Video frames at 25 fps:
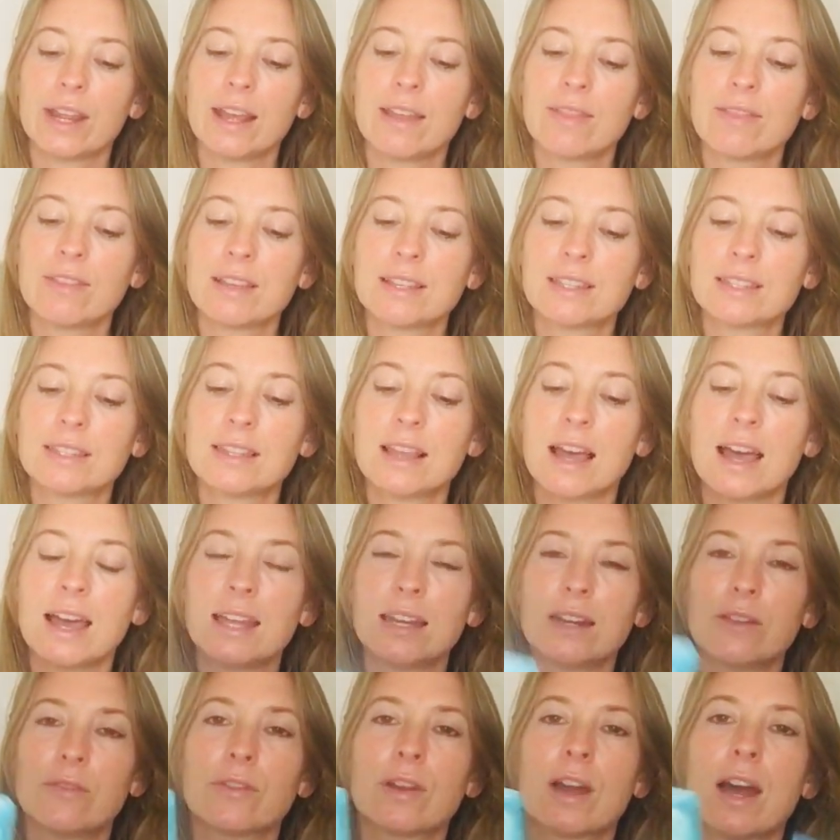in this
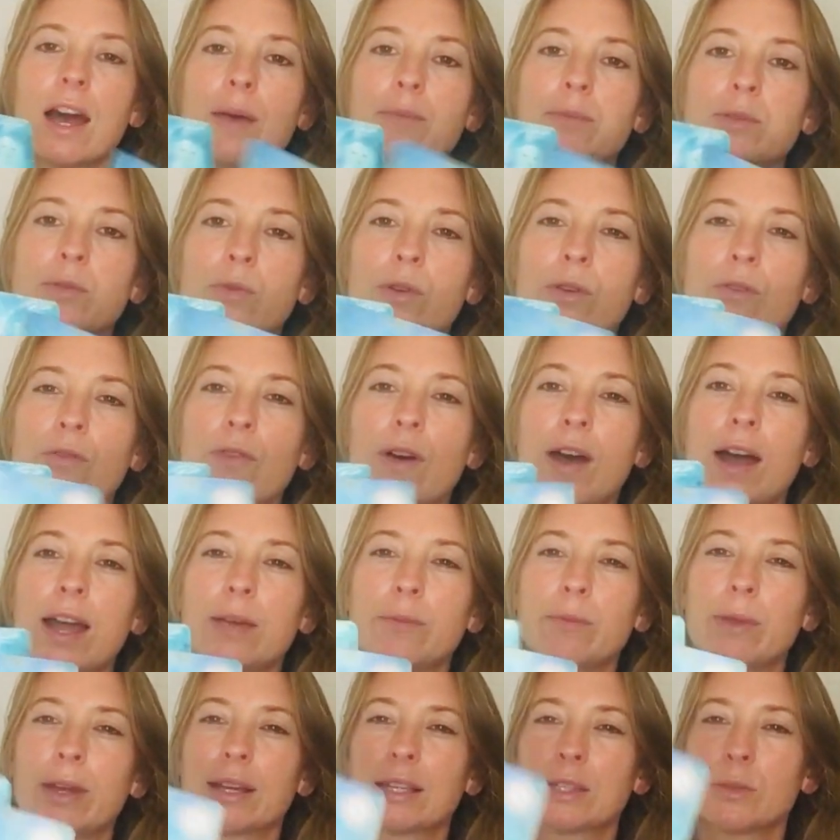Nine of Cups
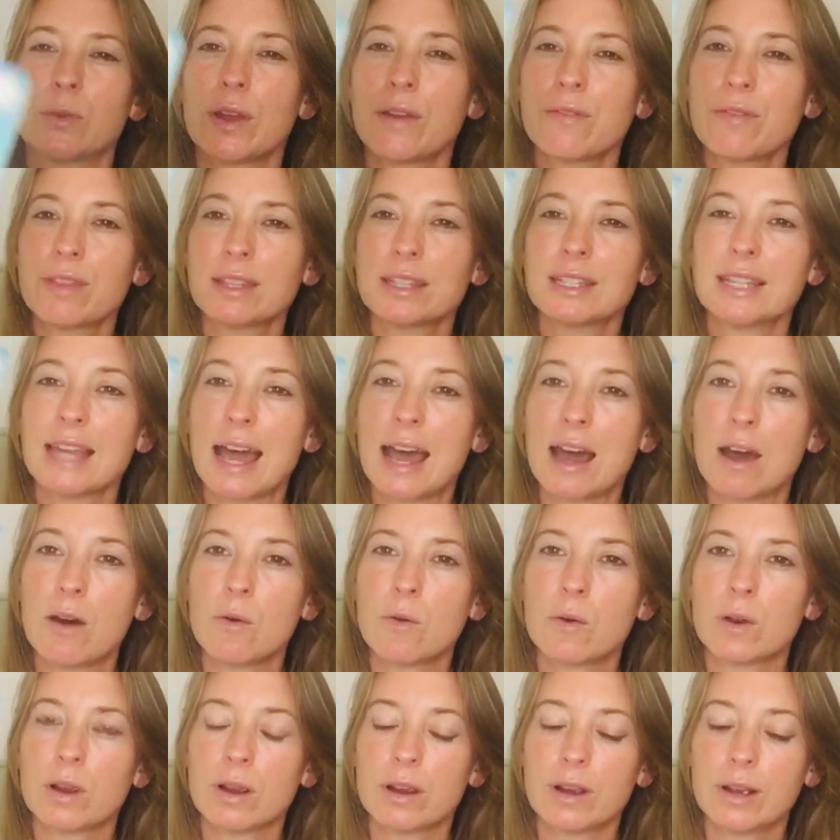refinement. So we have the
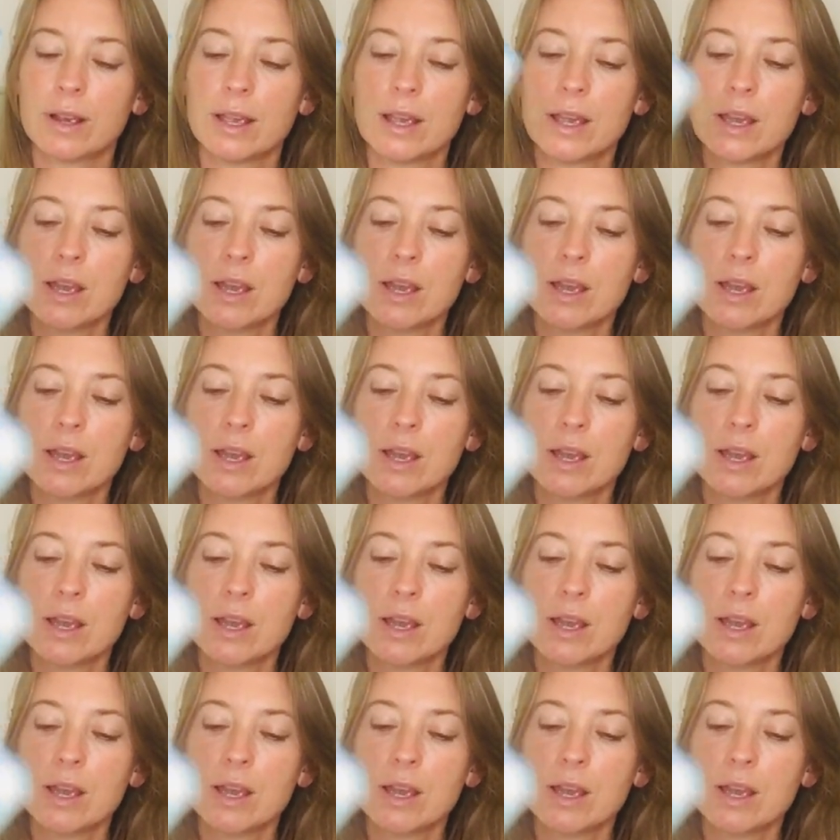Tower.